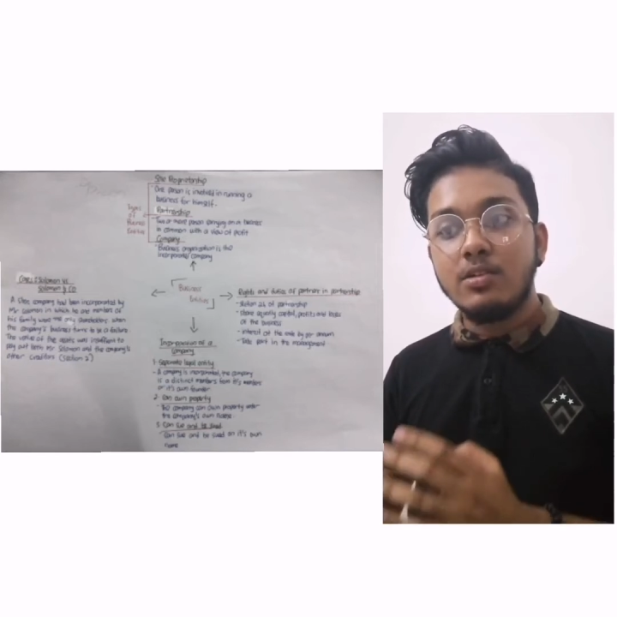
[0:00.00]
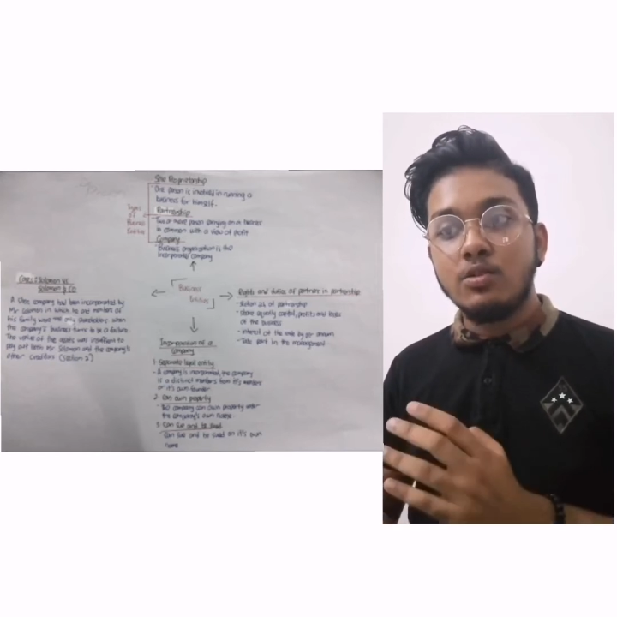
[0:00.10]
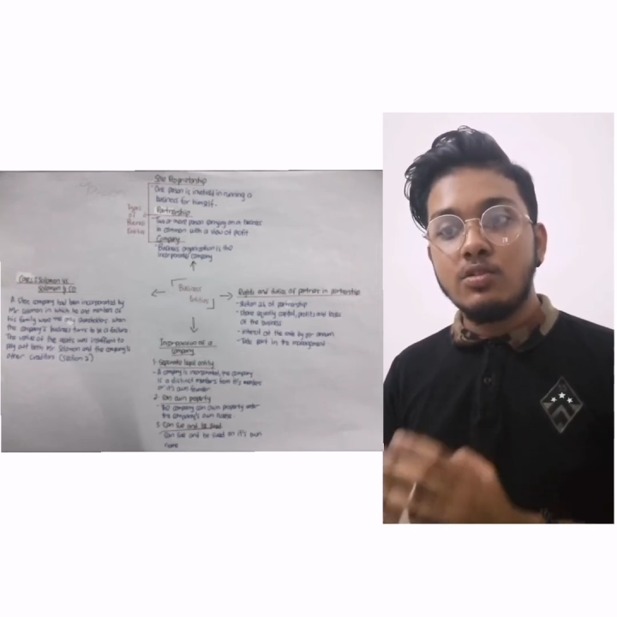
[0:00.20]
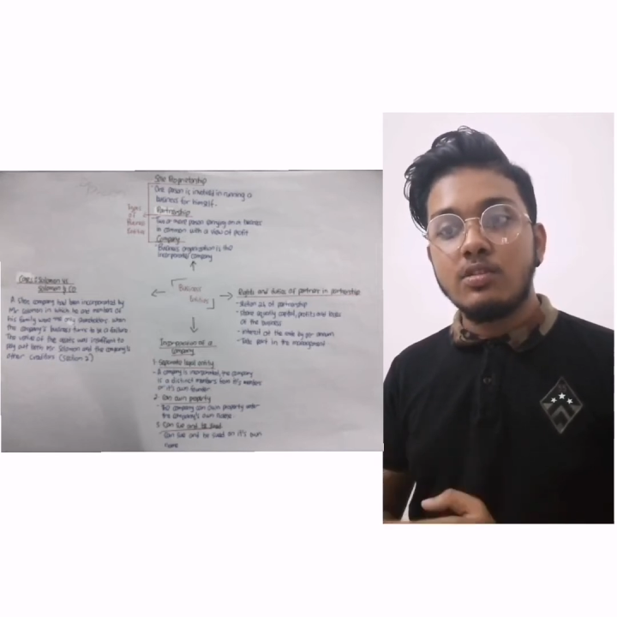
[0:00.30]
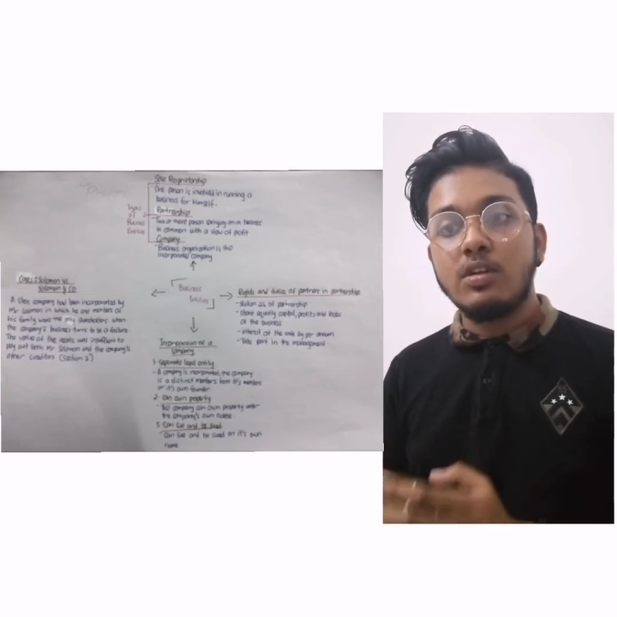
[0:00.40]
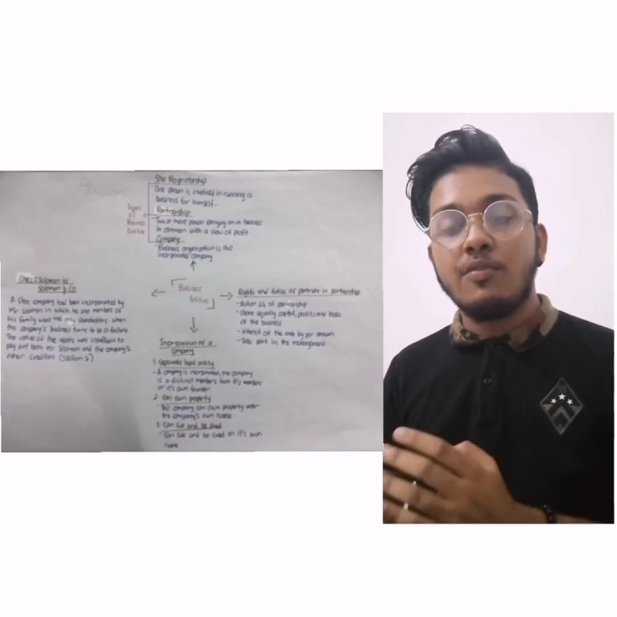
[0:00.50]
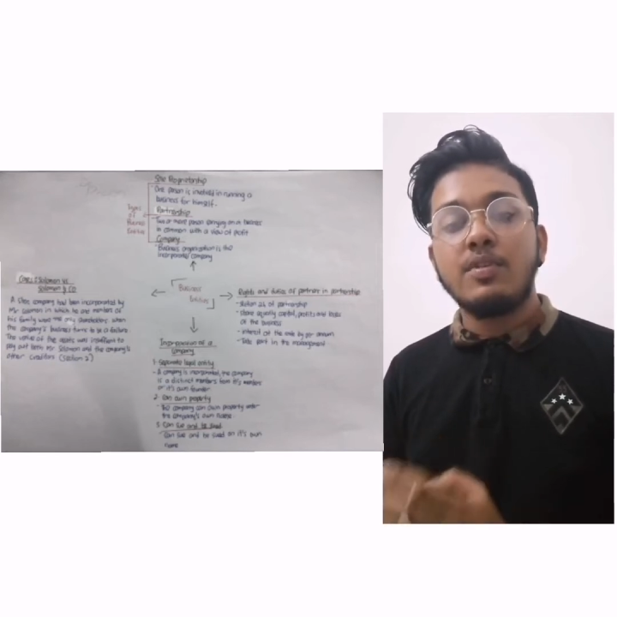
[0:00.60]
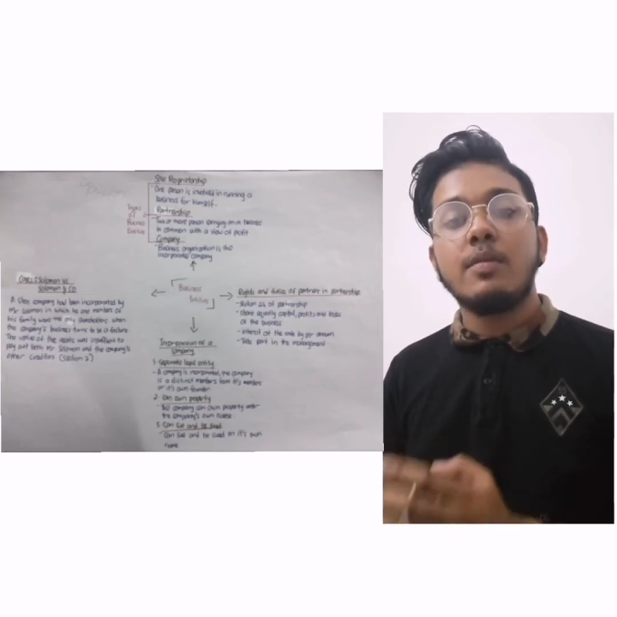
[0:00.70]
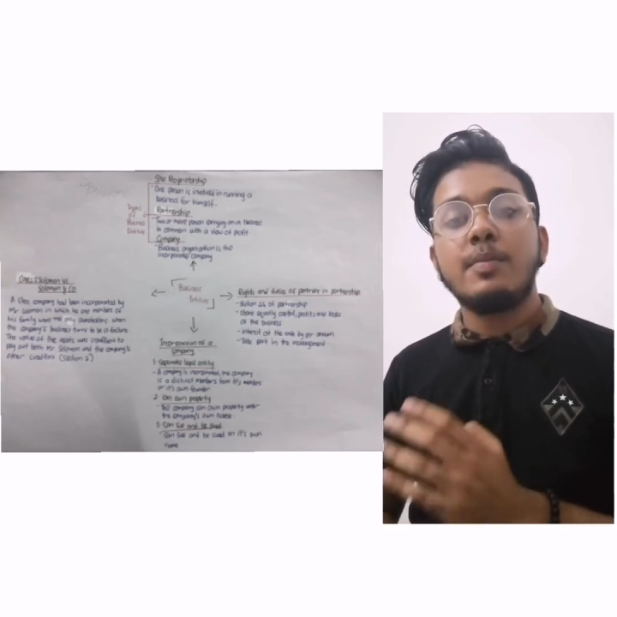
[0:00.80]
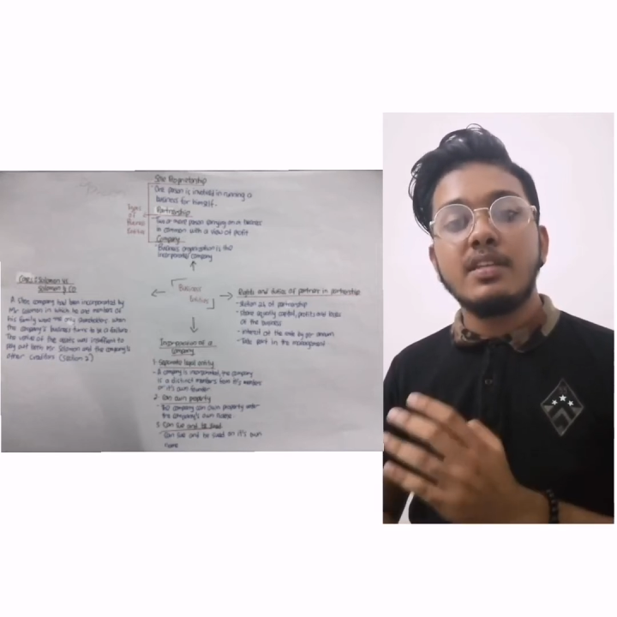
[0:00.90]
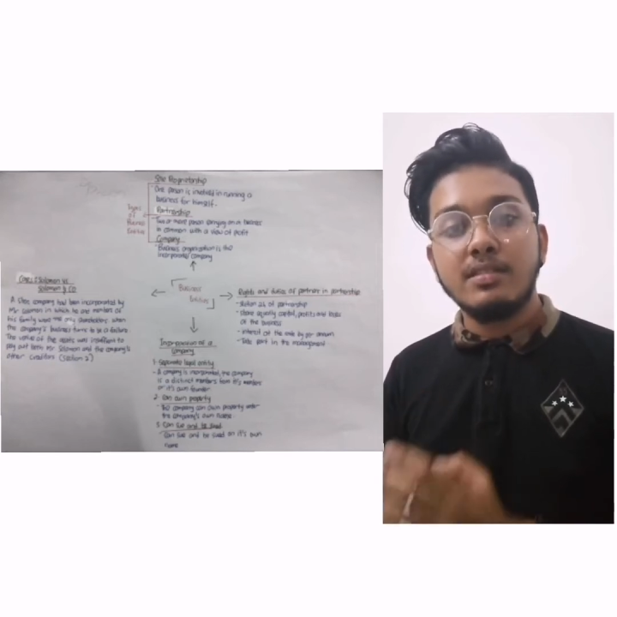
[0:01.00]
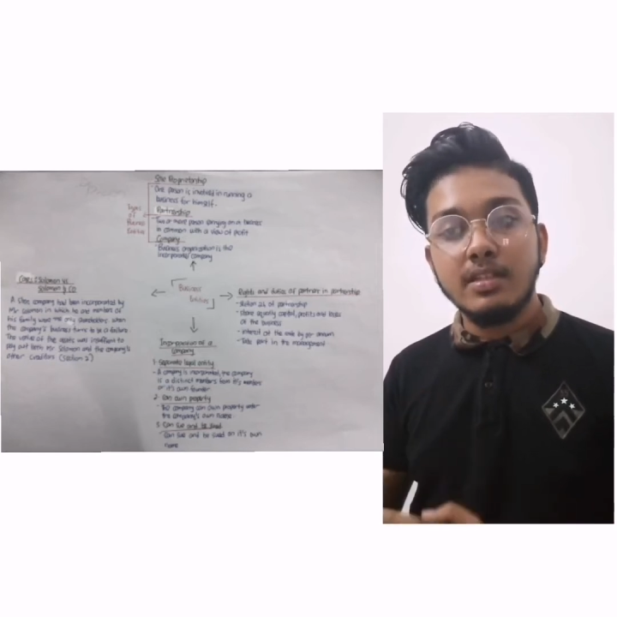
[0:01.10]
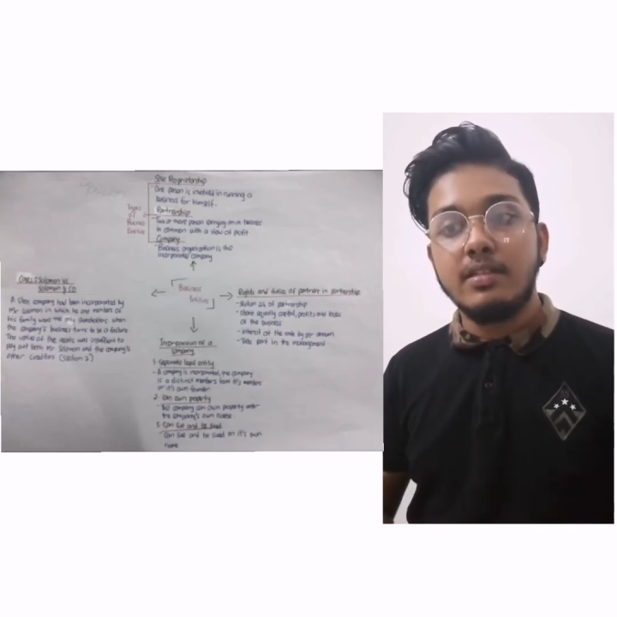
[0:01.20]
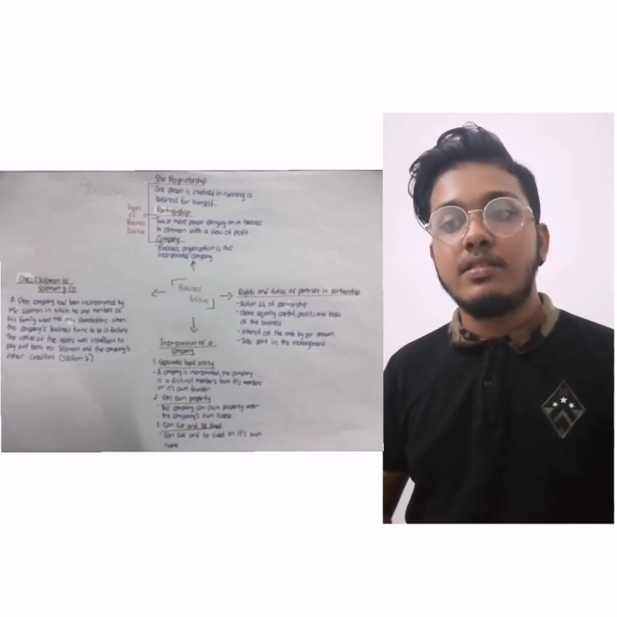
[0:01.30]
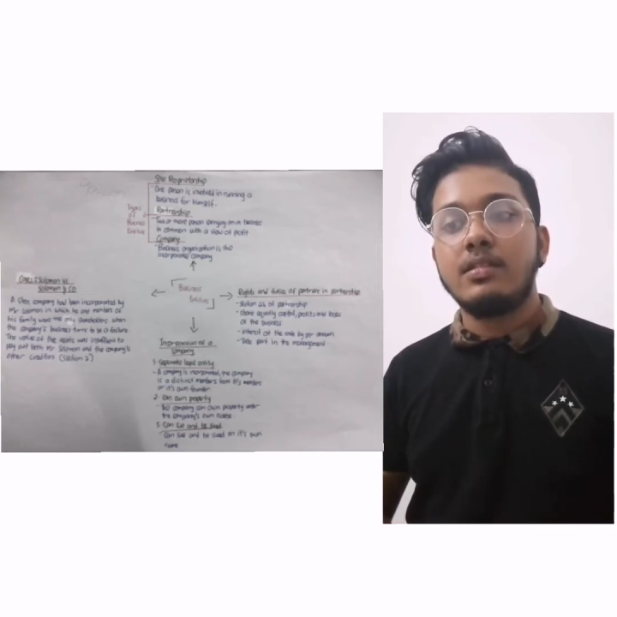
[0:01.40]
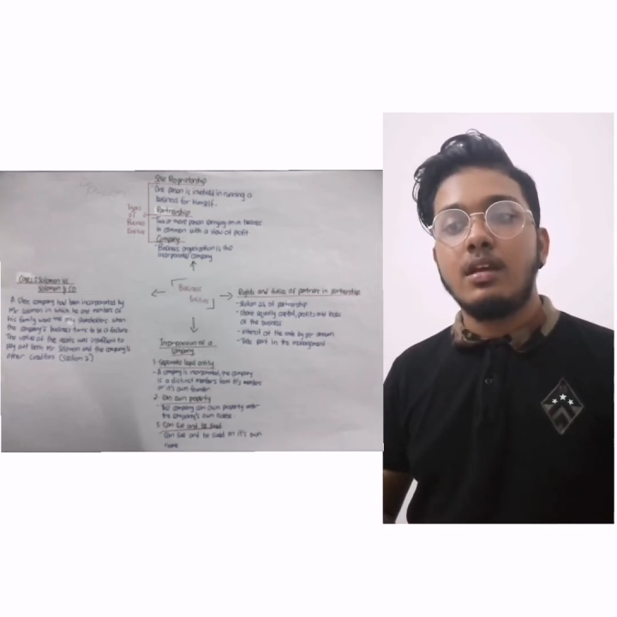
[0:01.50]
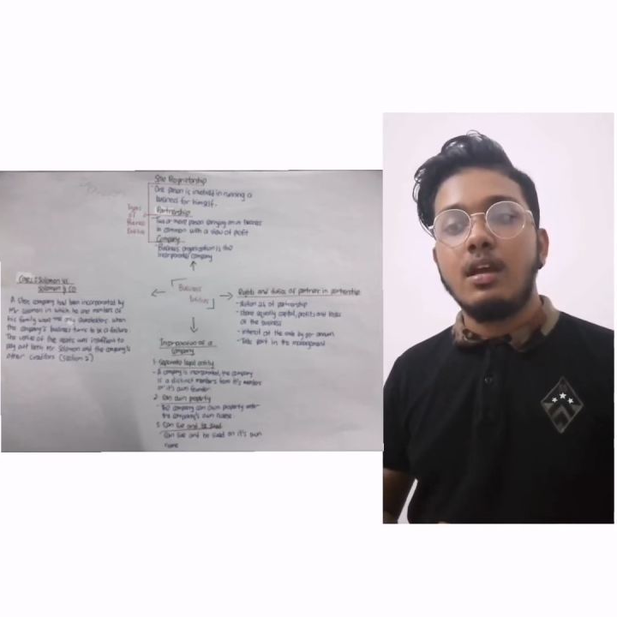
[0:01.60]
losses of the business.